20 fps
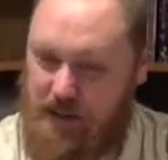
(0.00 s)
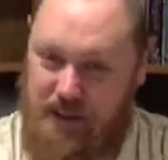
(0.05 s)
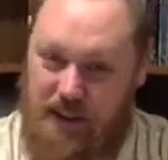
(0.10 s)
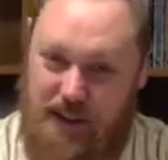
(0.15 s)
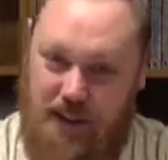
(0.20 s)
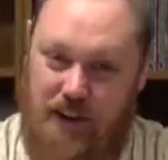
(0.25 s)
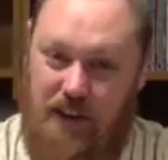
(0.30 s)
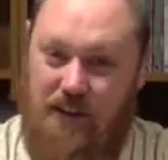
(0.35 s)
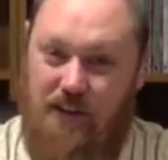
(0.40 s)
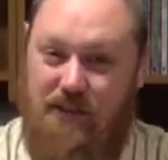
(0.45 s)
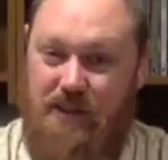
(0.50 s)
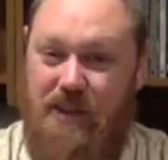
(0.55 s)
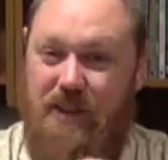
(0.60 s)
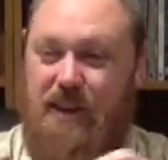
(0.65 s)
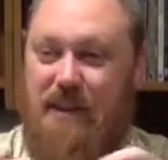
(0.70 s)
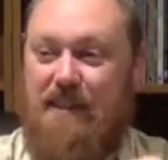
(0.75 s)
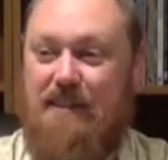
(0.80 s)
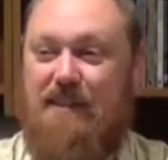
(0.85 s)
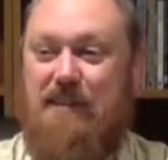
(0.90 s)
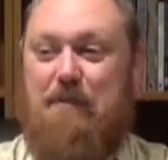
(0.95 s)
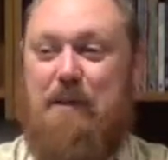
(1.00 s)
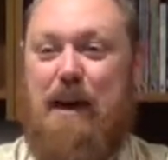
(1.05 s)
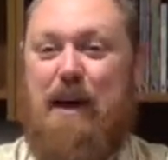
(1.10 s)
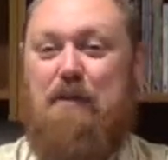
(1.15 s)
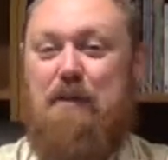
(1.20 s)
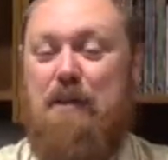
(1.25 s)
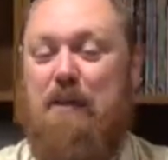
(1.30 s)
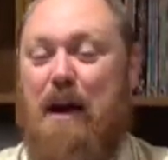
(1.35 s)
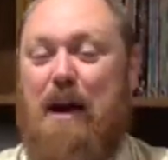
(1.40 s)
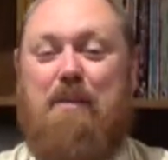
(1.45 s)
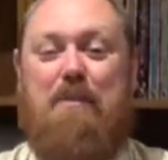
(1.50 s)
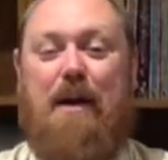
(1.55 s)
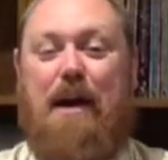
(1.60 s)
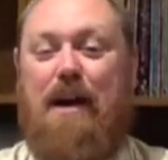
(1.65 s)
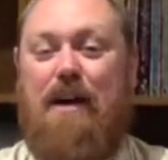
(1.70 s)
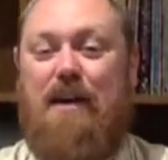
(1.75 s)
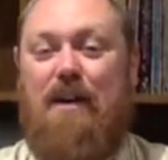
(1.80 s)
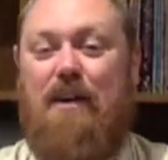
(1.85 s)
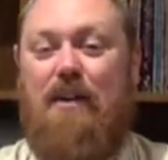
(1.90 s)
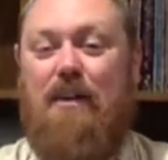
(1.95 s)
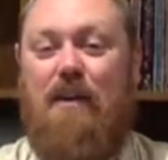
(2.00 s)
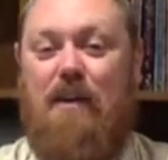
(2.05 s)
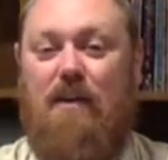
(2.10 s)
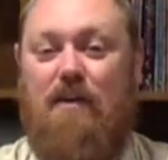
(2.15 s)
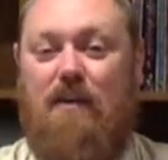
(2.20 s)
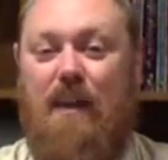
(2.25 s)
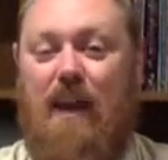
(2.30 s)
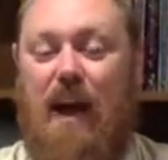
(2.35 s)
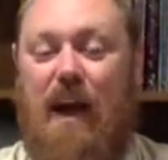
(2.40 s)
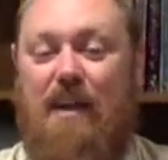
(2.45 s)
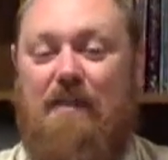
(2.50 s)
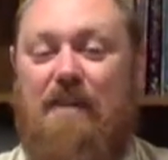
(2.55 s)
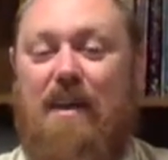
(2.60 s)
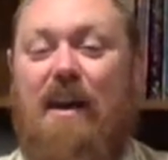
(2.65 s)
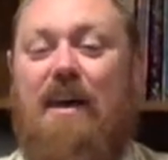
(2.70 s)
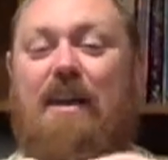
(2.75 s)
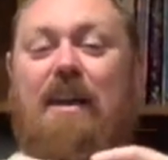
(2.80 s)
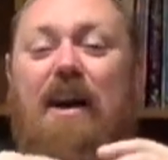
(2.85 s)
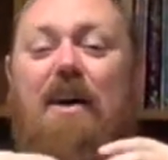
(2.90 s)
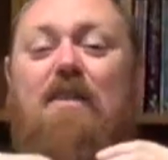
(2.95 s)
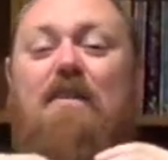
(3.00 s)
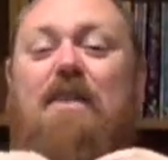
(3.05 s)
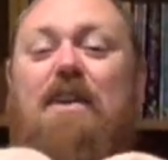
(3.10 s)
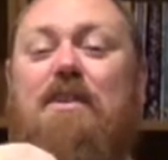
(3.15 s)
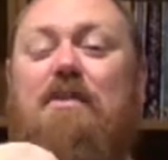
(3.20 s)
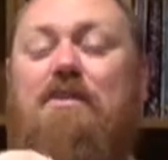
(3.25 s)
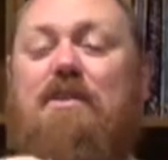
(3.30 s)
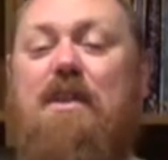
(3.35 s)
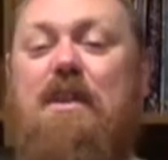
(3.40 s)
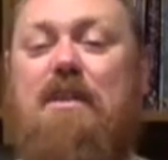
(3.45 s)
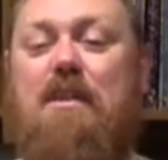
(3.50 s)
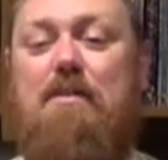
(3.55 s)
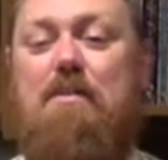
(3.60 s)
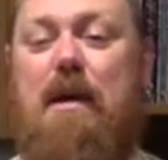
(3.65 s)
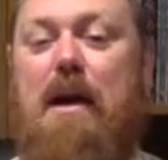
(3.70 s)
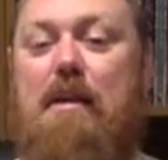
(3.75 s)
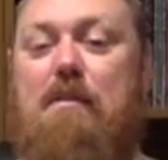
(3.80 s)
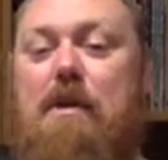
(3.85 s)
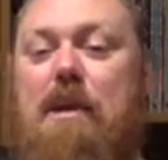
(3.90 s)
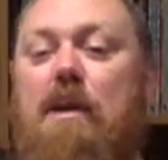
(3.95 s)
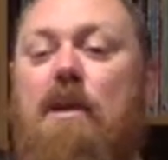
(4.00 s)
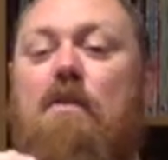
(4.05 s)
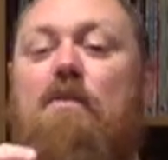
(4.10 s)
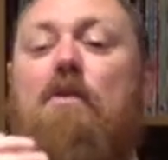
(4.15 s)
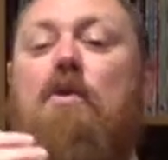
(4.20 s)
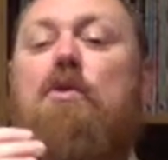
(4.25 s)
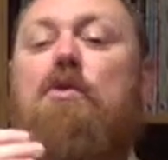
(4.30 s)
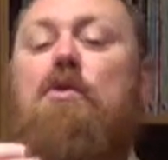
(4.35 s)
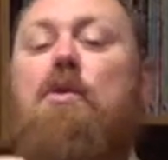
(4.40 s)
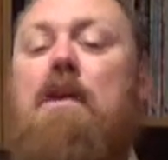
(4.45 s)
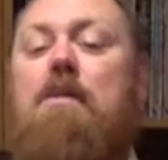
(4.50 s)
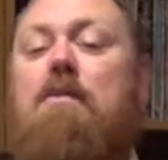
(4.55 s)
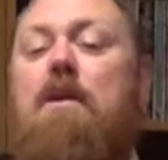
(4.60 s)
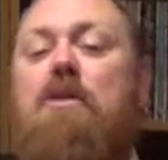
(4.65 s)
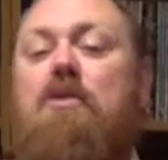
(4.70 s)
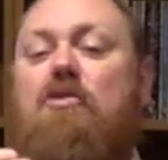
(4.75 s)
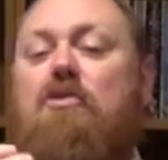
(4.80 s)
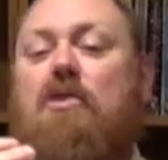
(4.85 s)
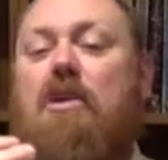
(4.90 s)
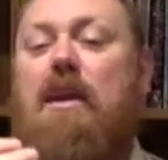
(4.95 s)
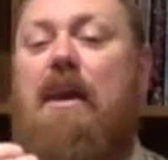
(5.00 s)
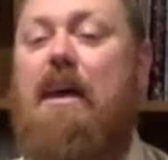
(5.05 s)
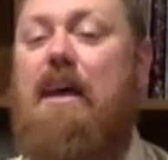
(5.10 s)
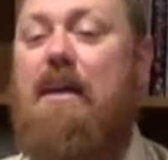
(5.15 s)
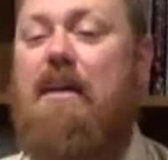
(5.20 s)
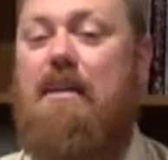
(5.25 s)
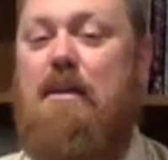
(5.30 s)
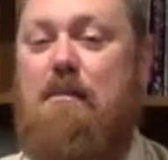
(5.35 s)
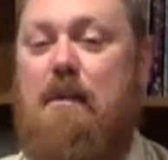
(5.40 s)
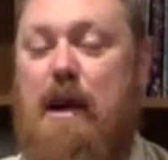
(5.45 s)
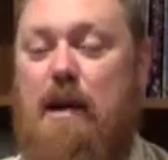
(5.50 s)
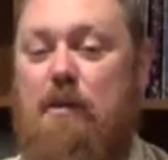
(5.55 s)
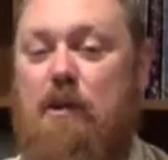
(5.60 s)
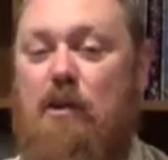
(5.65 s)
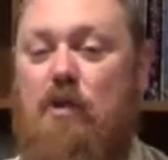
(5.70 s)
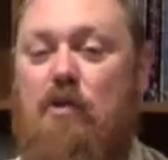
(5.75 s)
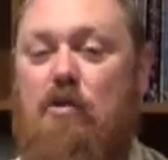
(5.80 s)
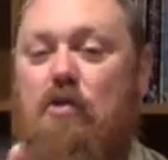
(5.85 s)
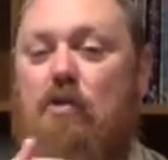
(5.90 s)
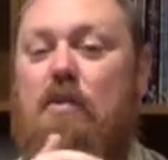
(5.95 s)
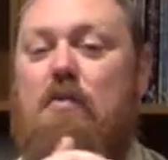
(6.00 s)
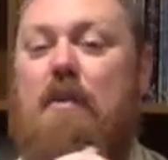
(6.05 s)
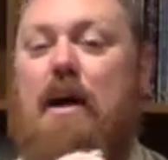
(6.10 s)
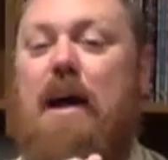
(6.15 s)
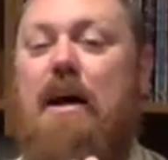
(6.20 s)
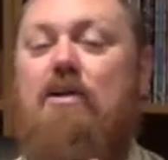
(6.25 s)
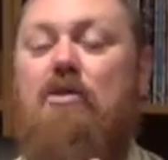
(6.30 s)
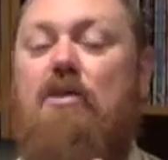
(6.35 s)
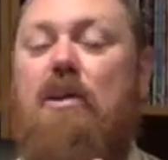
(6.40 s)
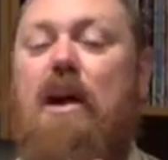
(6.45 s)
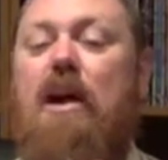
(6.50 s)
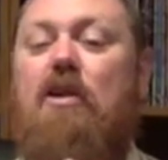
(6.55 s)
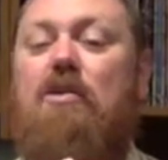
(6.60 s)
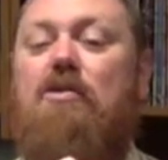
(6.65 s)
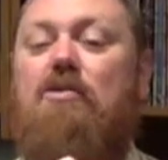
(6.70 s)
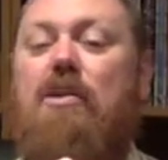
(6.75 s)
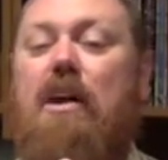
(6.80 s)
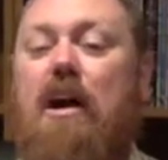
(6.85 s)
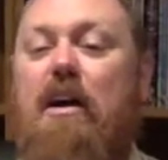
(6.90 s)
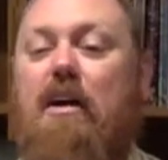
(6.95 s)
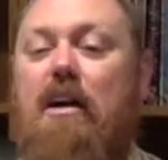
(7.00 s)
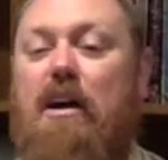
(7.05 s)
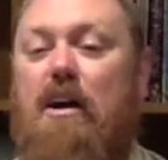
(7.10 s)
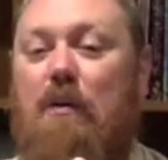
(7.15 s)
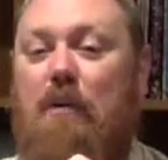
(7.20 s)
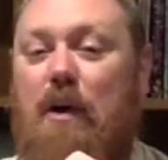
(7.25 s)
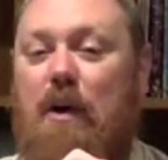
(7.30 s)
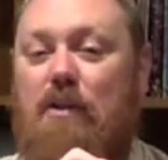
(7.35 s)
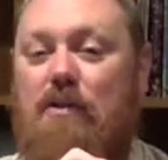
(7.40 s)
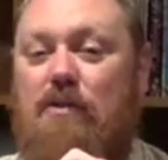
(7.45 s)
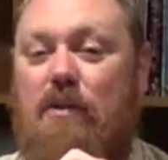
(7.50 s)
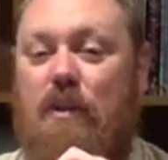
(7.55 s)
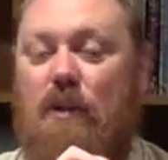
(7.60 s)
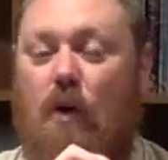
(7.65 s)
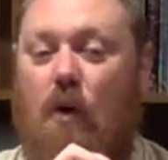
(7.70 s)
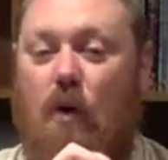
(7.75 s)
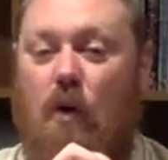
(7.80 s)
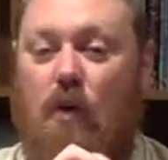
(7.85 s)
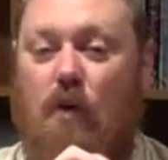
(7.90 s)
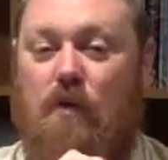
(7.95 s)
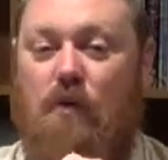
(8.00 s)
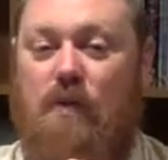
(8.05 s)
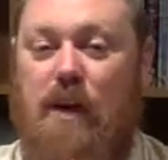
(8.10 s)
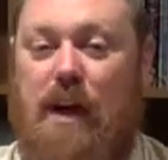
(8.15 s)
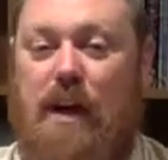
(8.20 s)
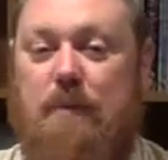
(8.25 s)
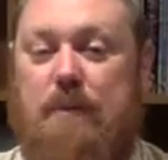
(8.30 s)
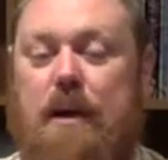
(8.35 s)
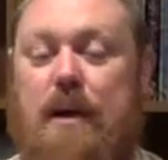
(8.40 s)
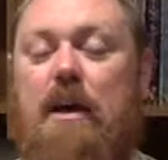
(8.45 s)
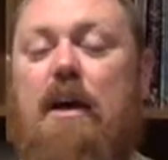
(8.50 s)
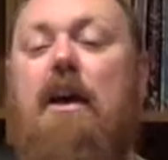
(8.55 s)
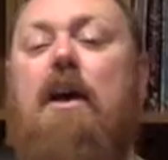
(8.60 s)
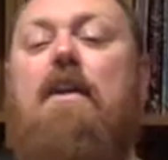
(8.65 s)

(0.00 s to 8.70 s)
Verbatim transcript: You know, she gets the baby right back in her own life. Not only does she get the baby, for 3 months she hid the baby. Could you imagine how scary it was to the whole family?